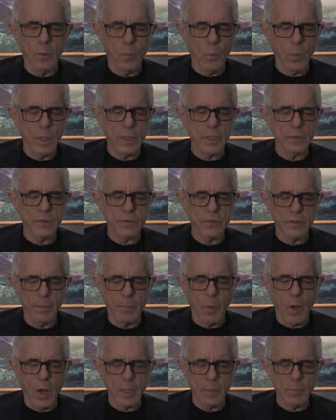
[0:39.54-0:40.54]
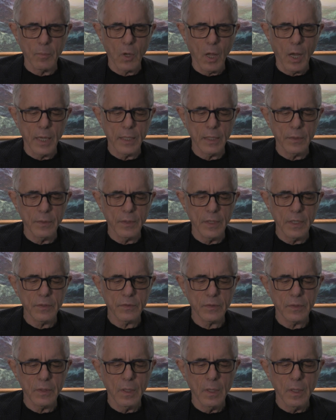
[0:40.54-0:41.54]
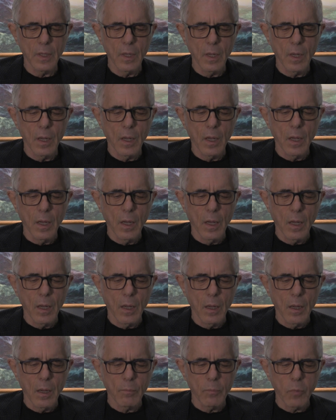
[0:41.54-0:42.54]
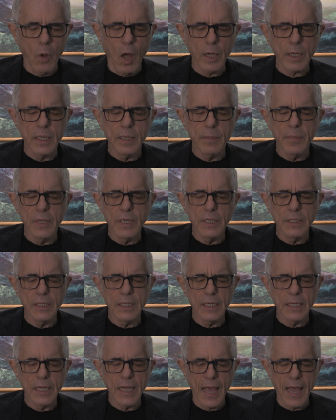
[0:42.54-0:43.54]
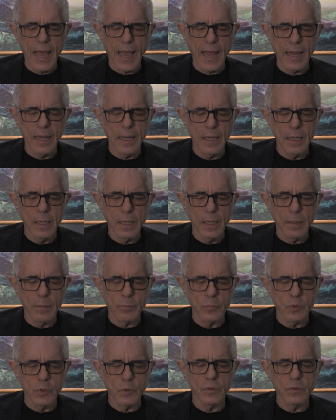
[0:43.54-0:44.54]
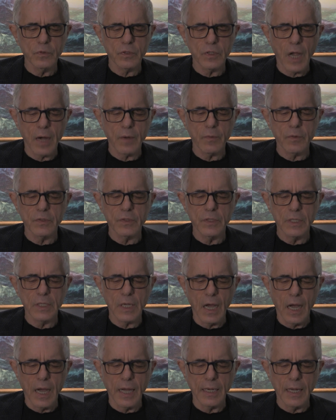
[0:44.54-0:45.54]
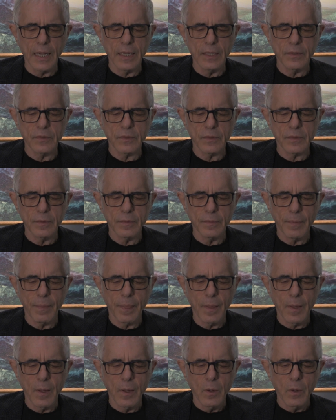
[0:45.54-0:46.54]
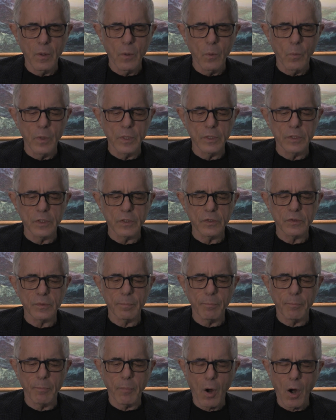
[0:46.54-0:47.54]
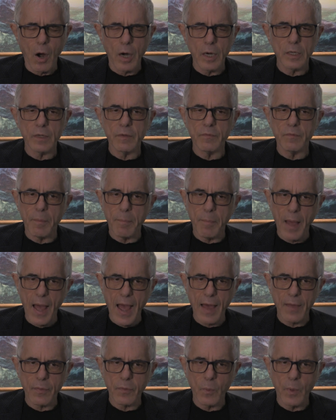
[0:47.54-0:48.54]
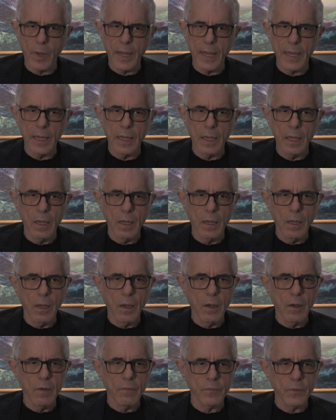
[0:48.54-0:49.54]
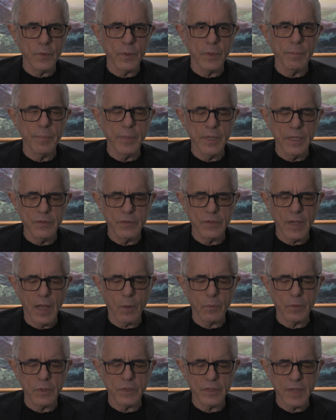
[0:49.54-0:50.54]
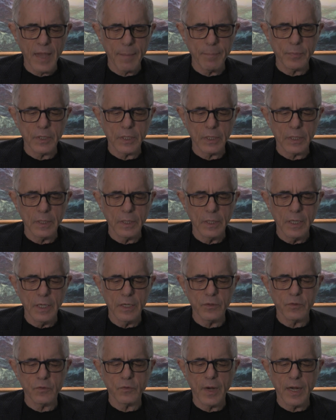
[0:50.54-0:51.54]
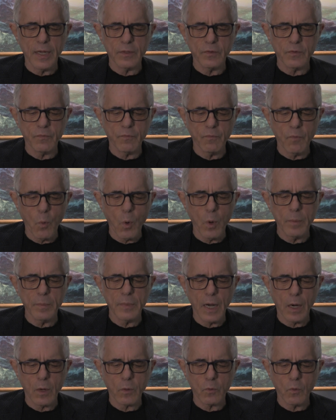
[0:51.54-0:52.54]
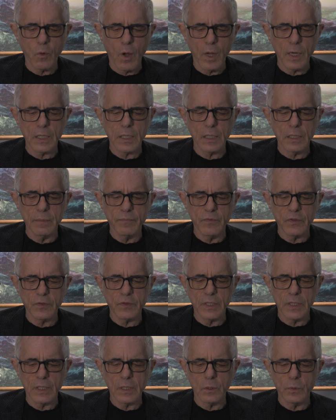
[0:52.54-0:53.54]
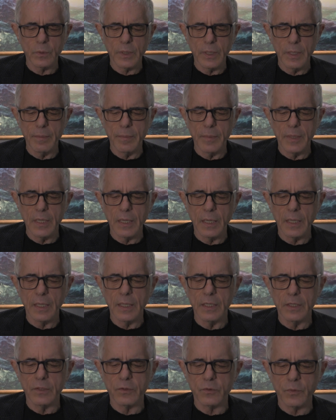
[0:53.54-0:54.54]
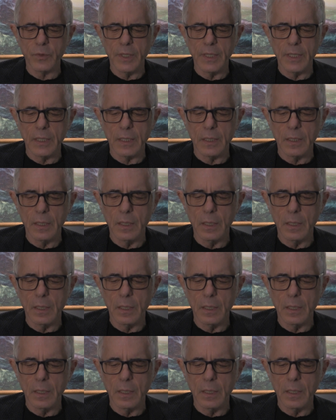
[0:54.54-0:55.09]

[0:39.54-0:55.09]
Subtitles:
What is the bottom line on this? Blocking BTK, Bruton tyrosine kinase, which is part of the pathway for the B cell receptor, has transformed how chronic lymphocytic leukemia is treated,